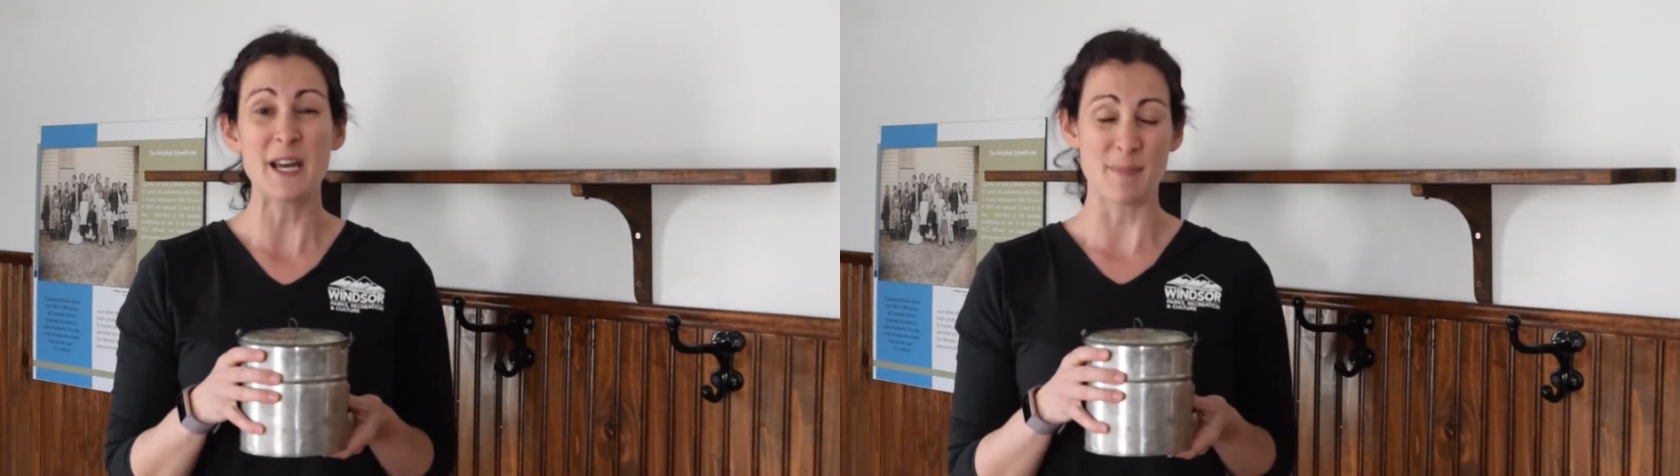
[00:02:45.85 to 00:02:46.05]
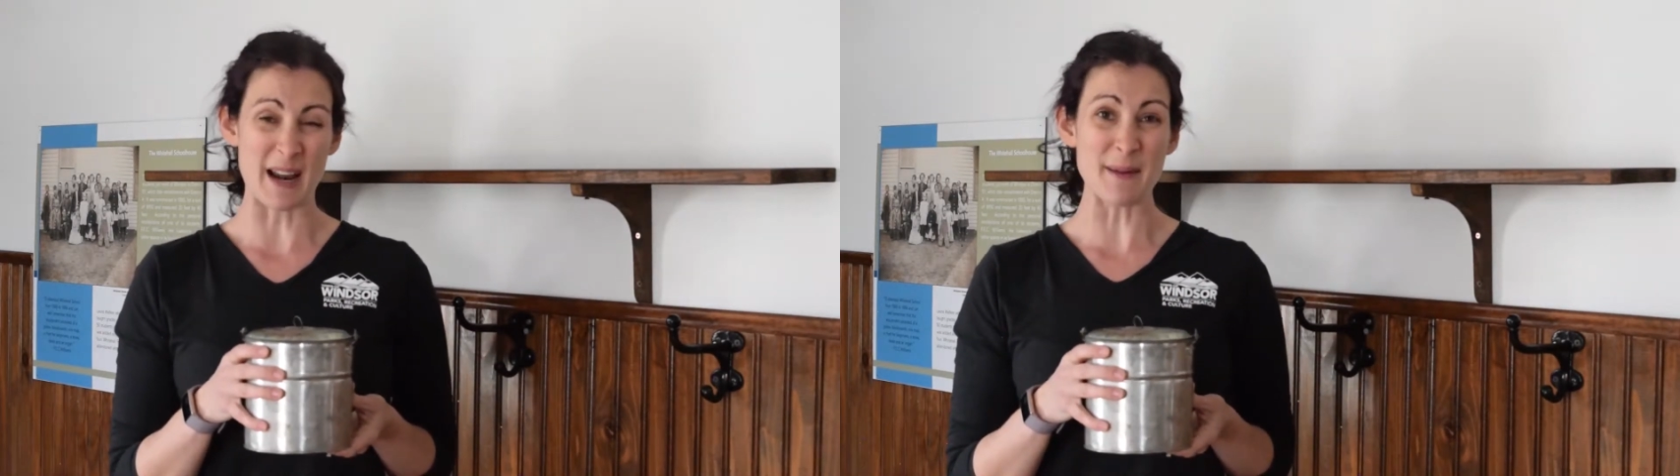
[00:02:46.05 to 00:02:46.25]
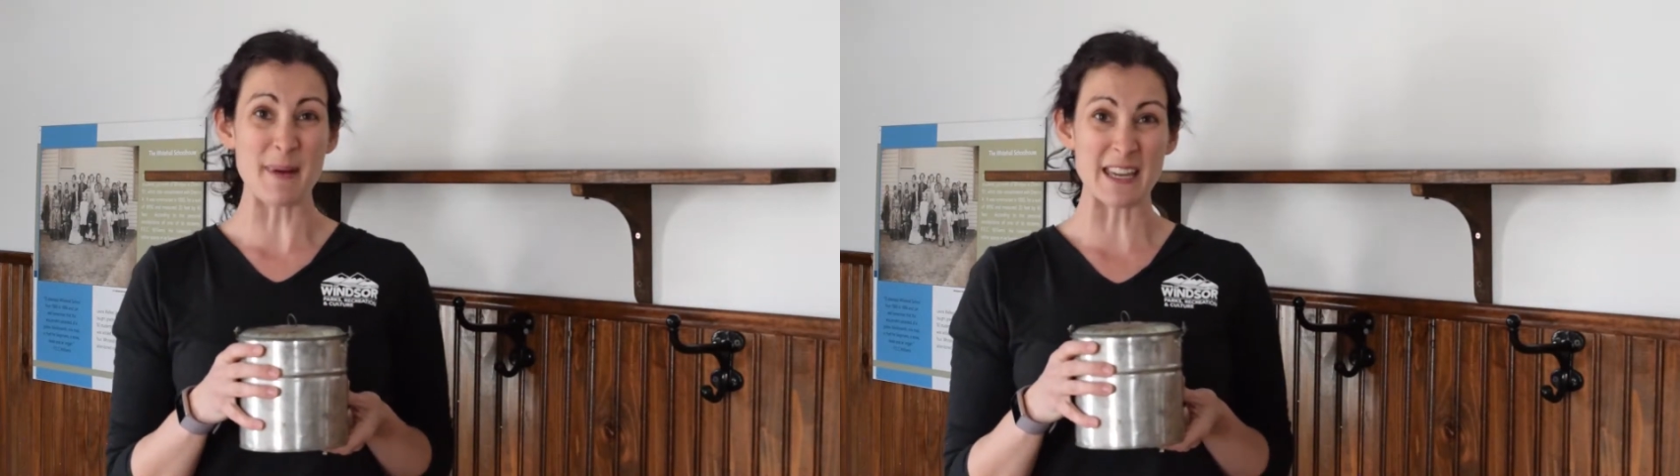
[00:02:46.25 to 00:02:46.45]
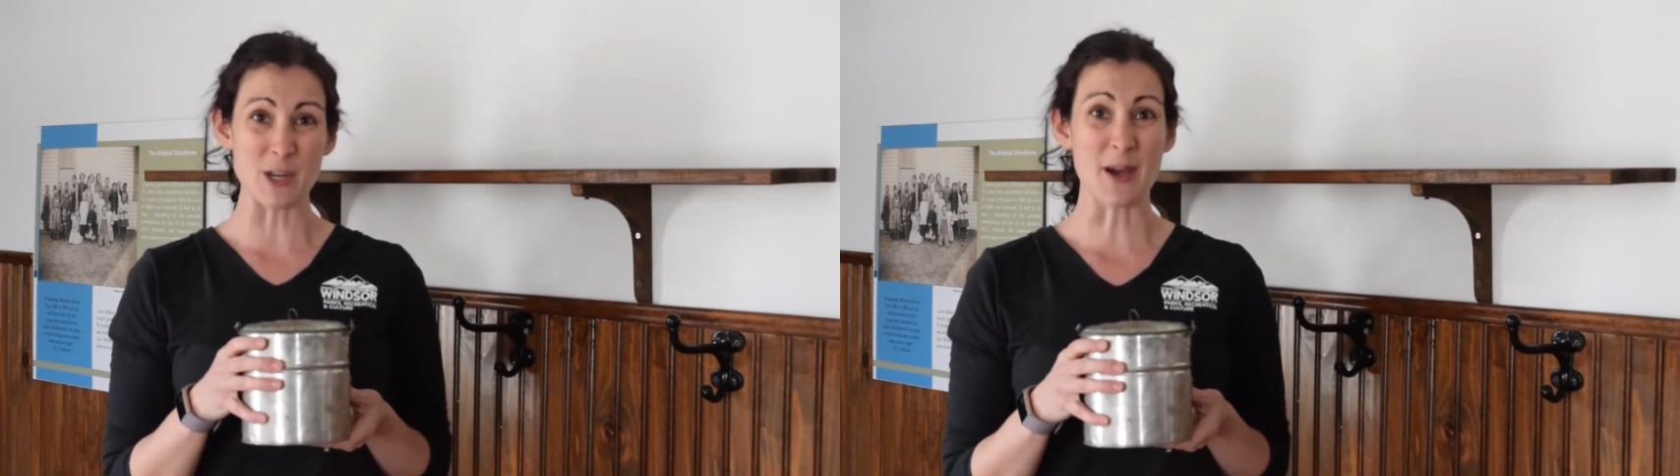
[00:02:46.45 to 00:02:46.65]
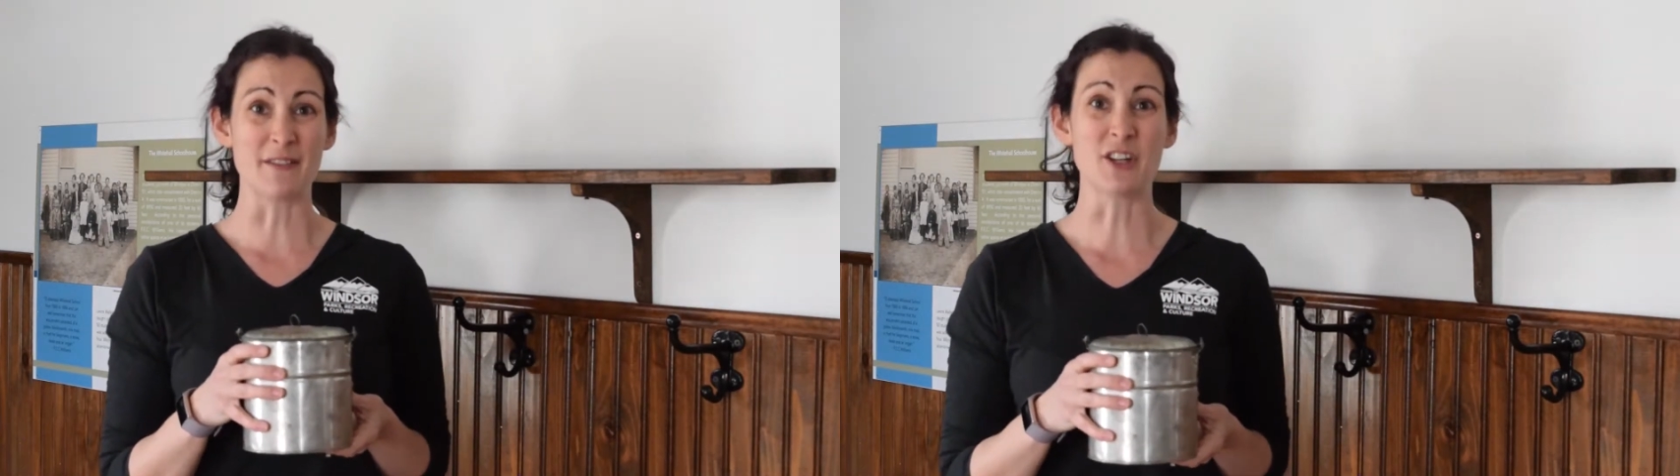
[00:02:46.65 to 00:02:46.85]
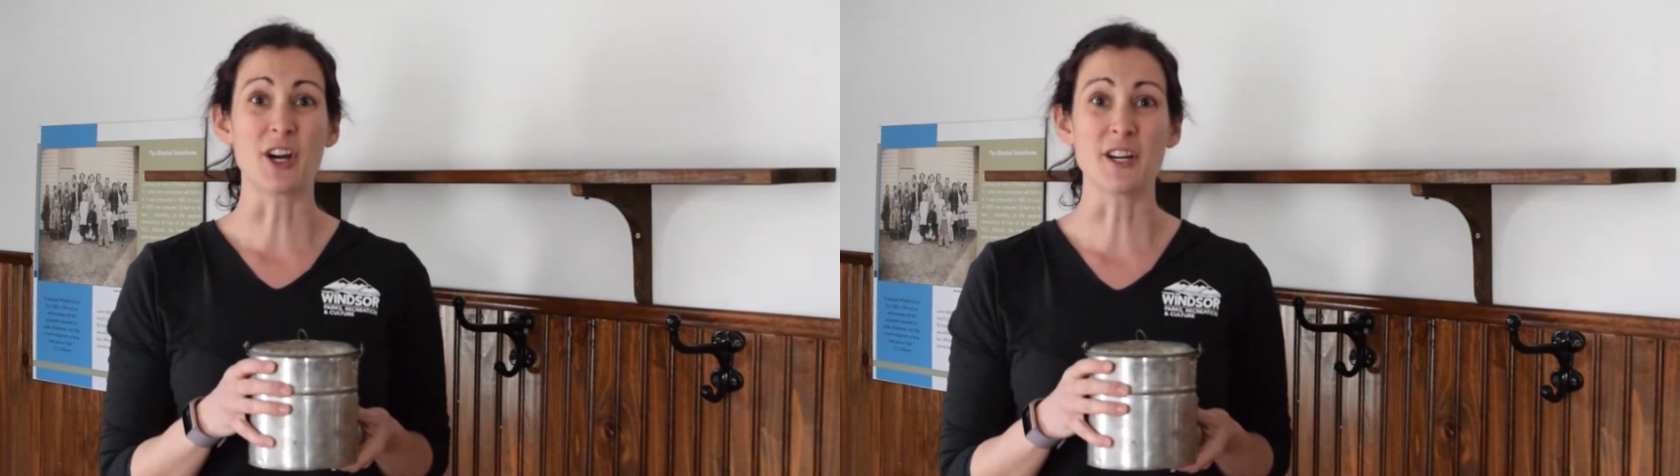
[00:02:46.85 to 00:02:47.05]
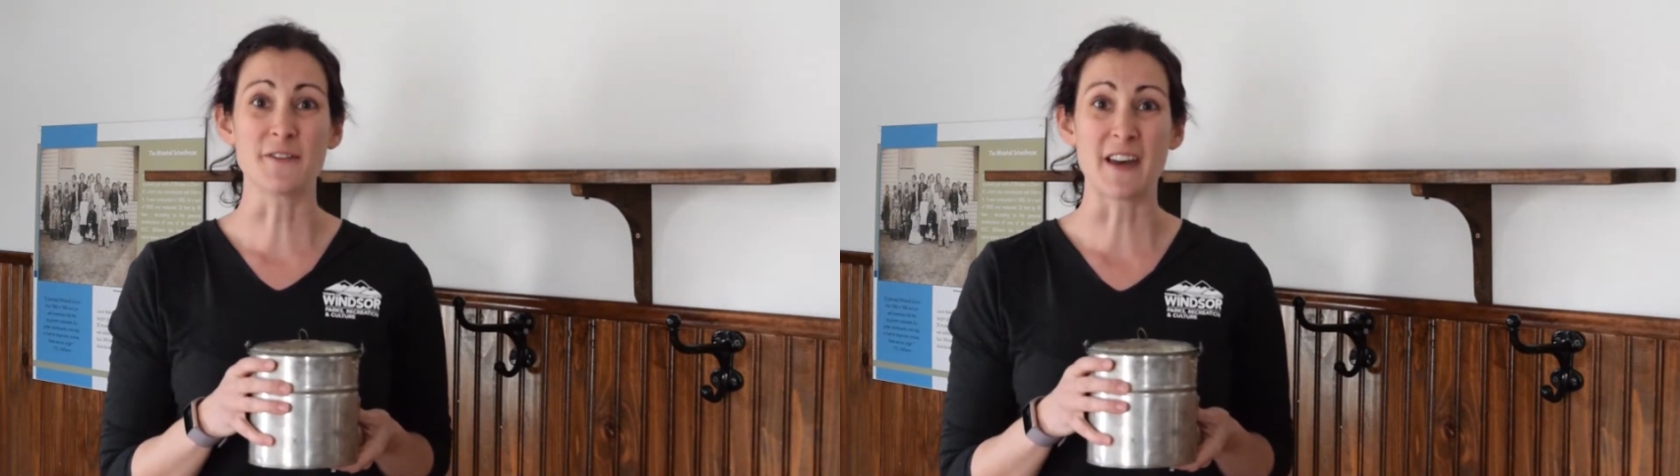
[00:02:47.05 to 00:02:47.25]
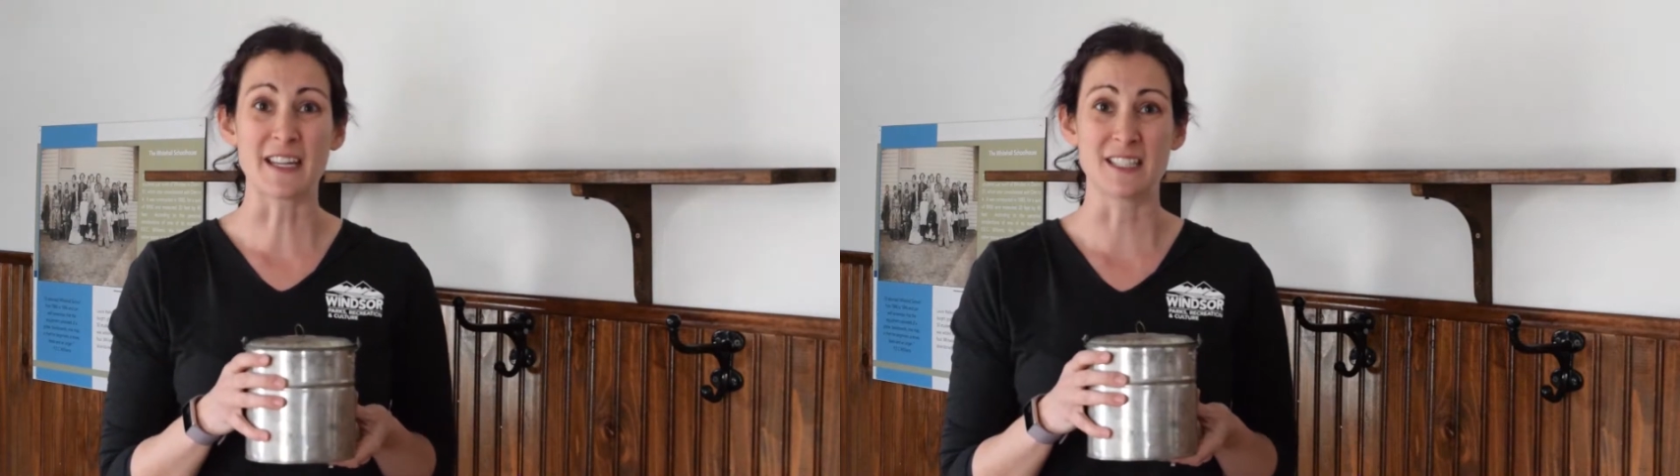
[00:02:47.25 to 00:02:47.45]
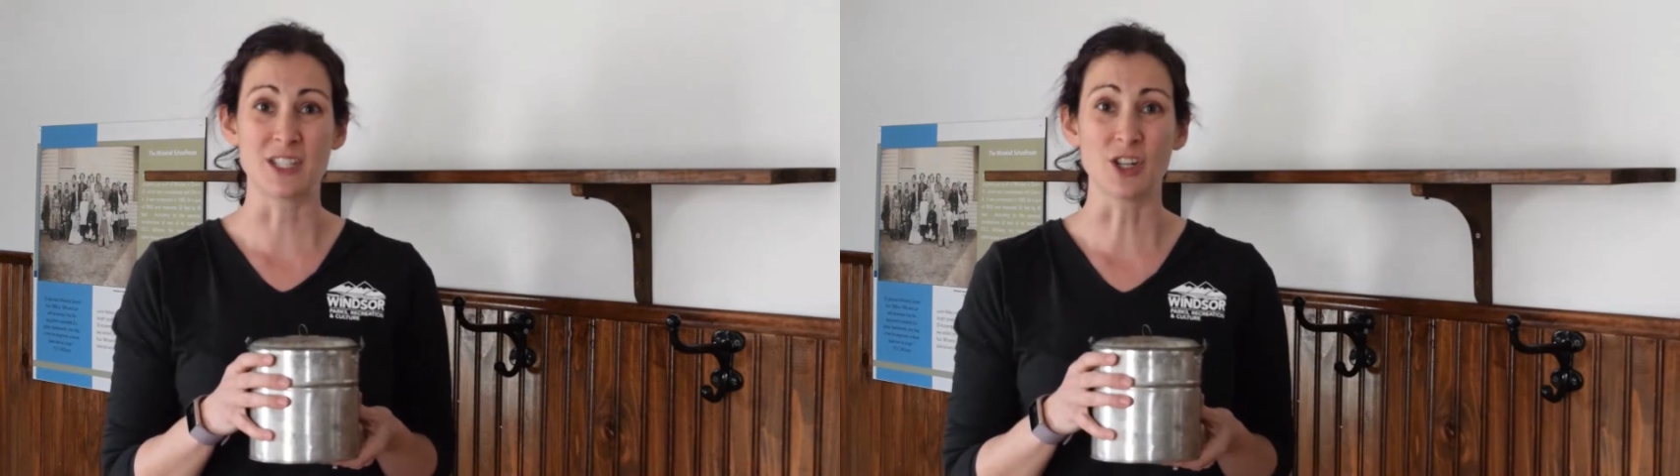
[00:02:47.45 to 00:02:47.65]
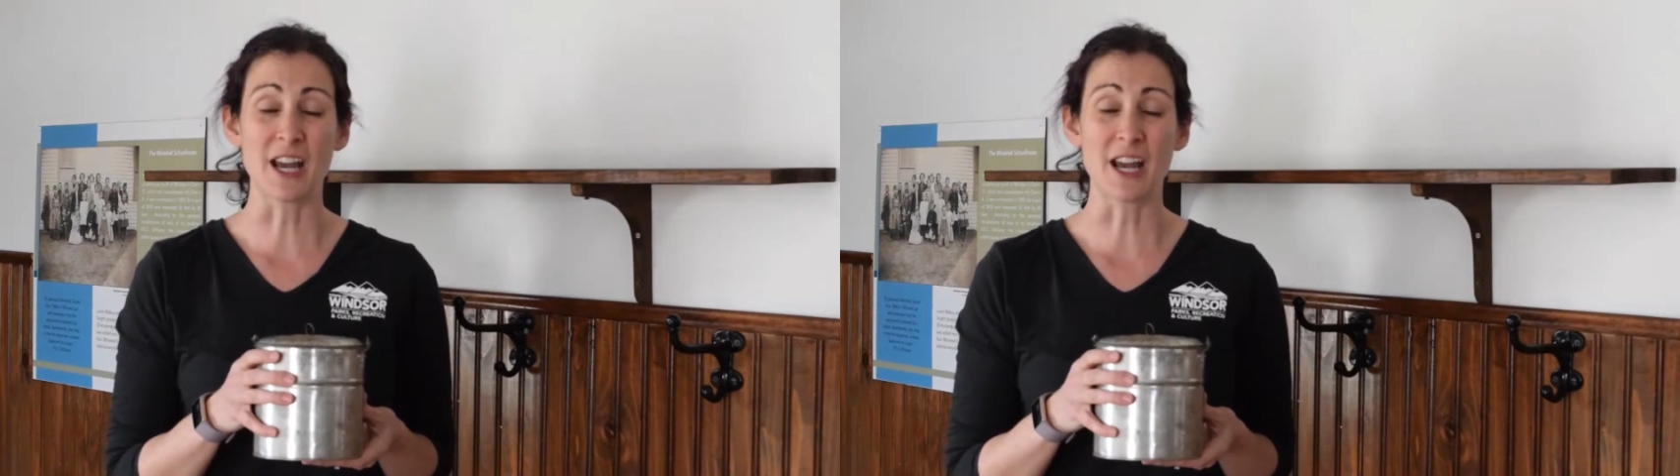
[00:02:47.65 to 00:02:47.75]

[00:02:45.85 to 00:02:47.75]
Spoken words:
but I bet you have an artifact in your